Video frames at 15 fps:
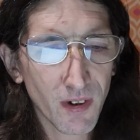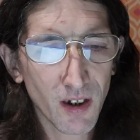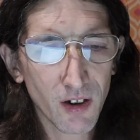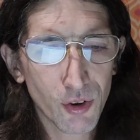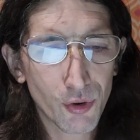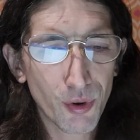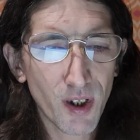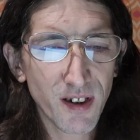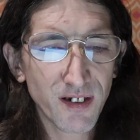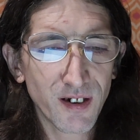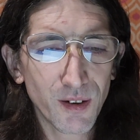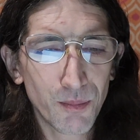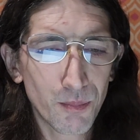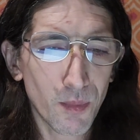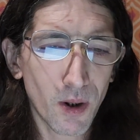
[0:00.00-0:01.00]

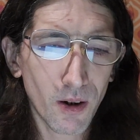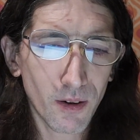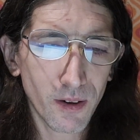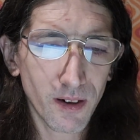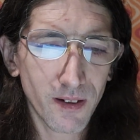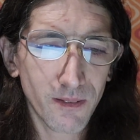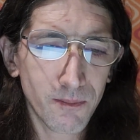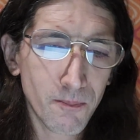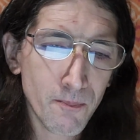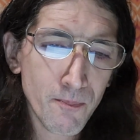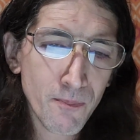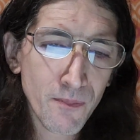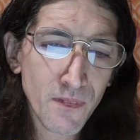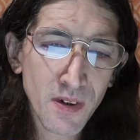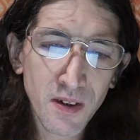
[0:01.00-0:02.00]
addressing Martin,
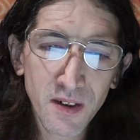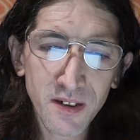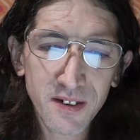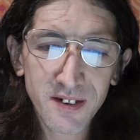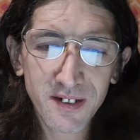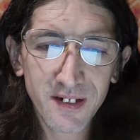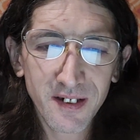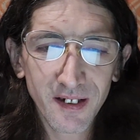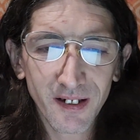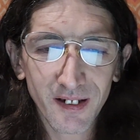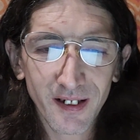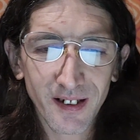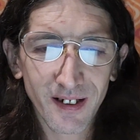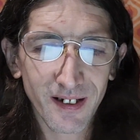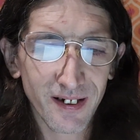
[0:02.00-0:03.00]

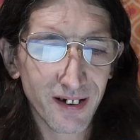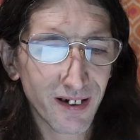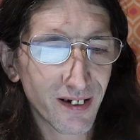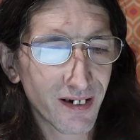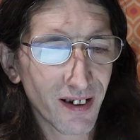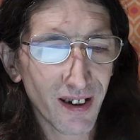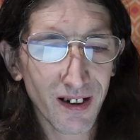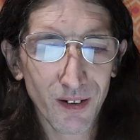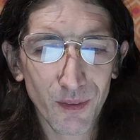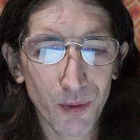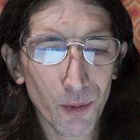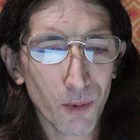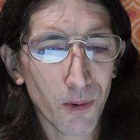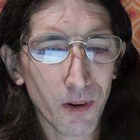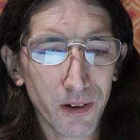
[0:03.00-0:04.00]
still in a state of
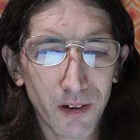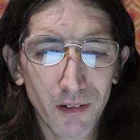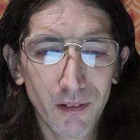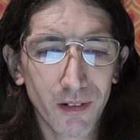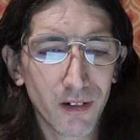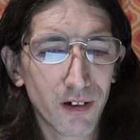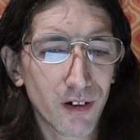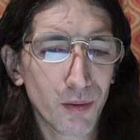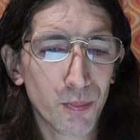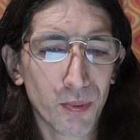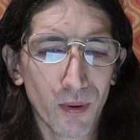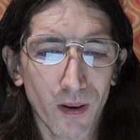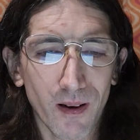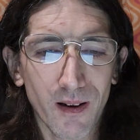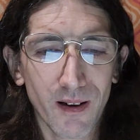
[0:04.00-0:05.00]
wonder and
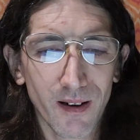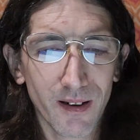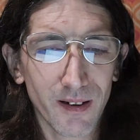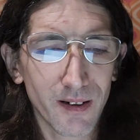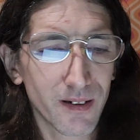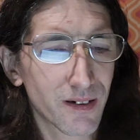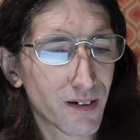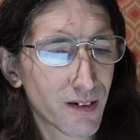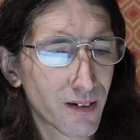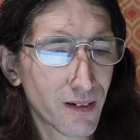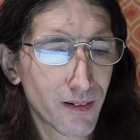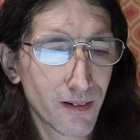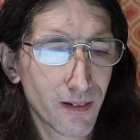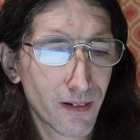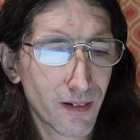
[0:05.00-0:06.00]
surprise.
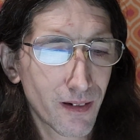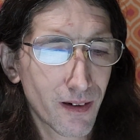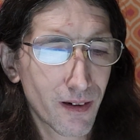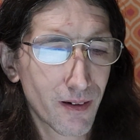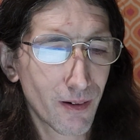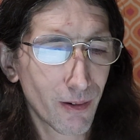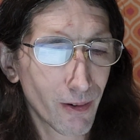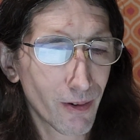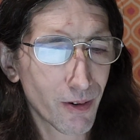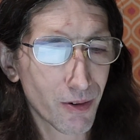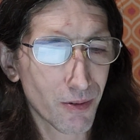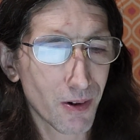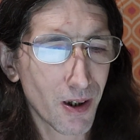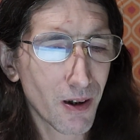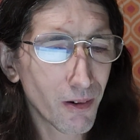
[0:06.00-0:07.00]
Thor's
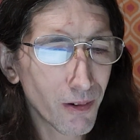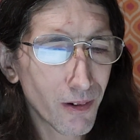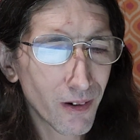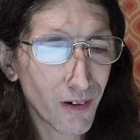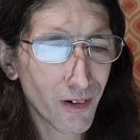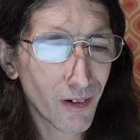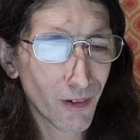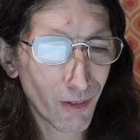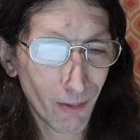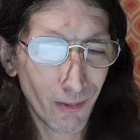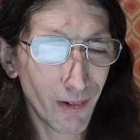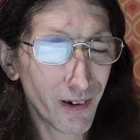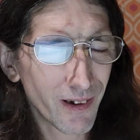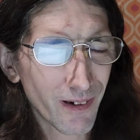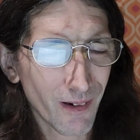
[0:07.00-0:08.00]
Road?
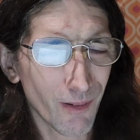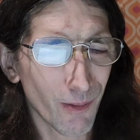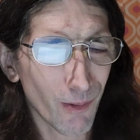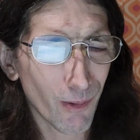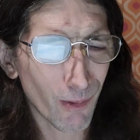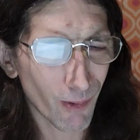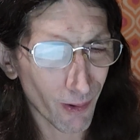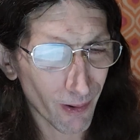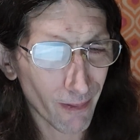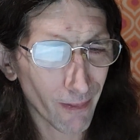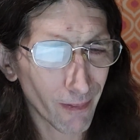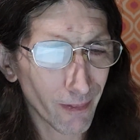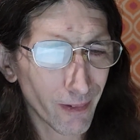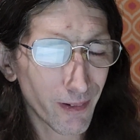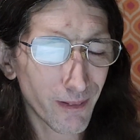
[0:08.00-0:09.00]
What in the
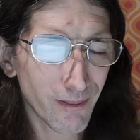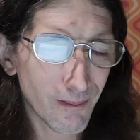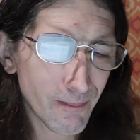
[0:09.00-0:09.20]
world?